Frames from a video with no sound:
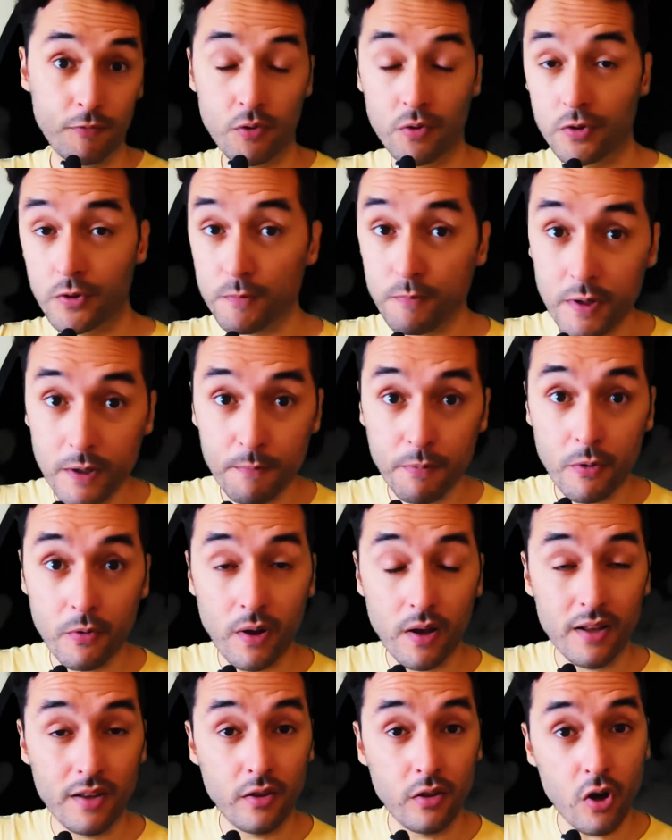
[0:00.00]
those people
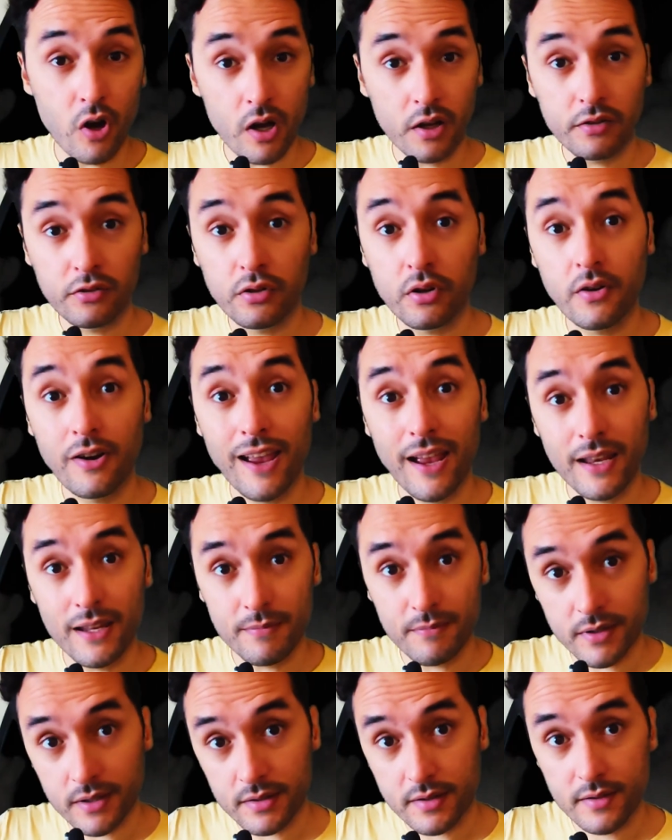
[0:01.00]
are not your
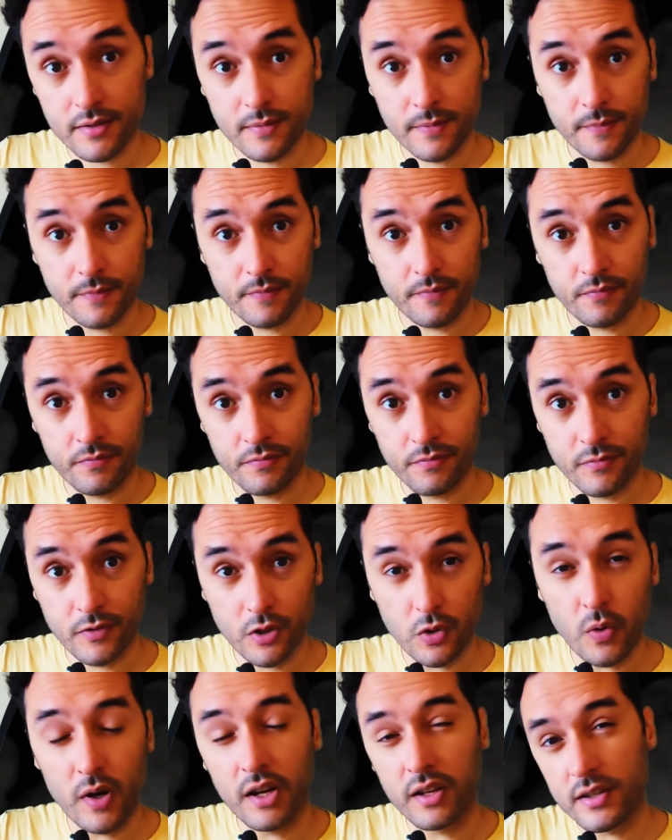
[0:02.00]
enemies.
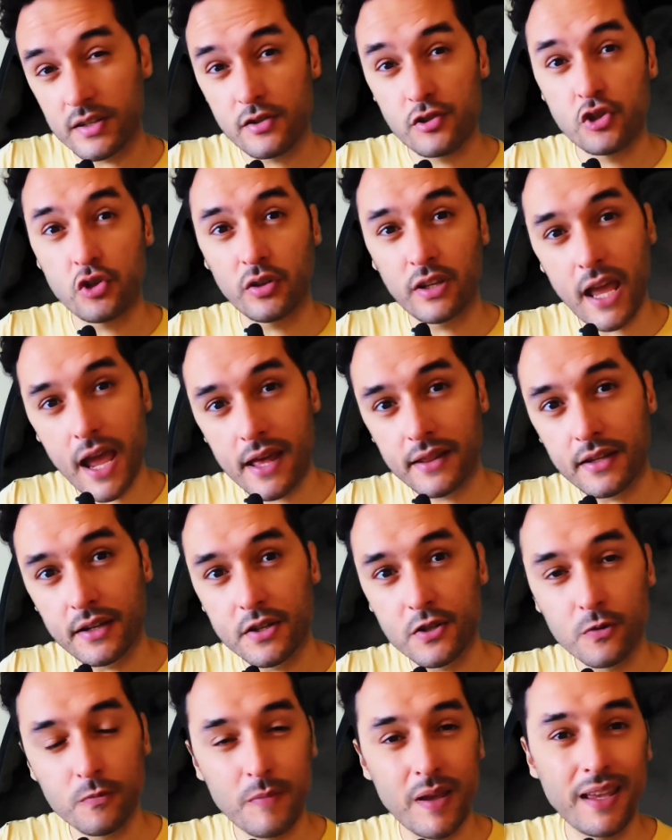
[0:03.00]
You are in this together
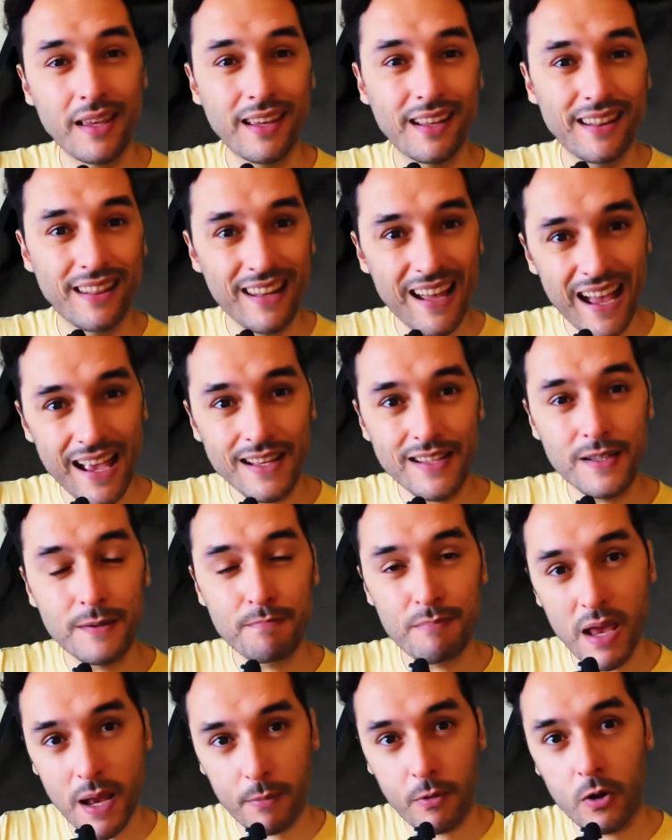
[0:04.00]
to make a nice,
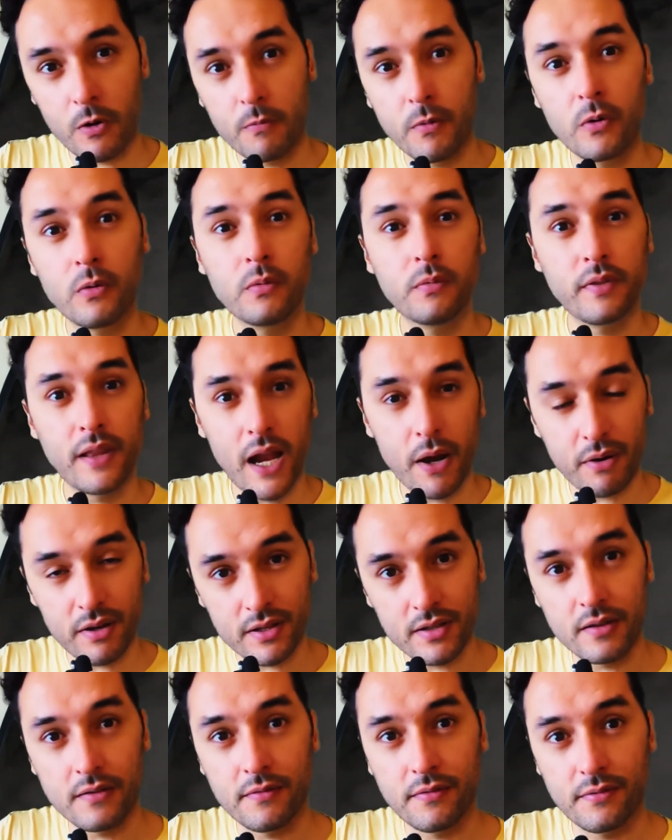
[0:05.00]
memorable
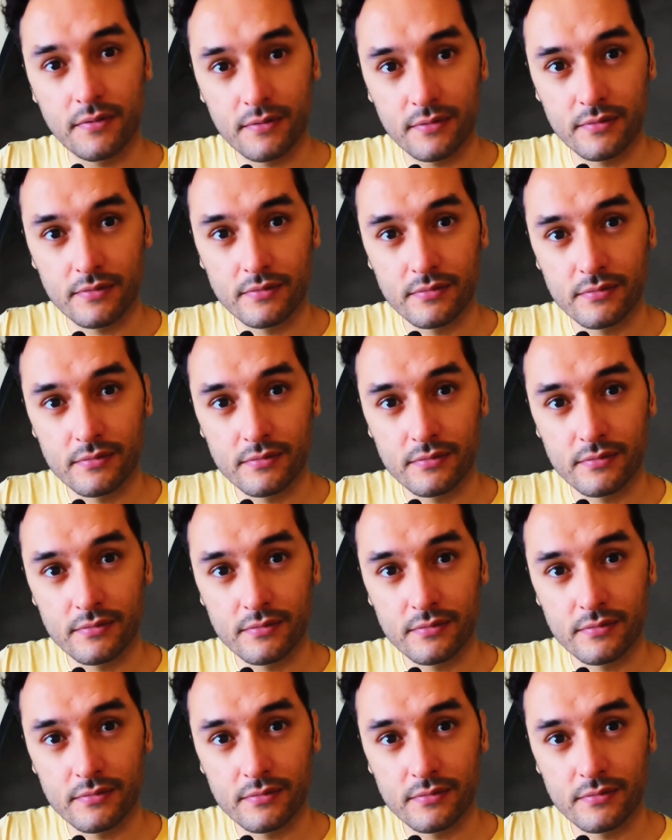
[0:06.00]
narrative.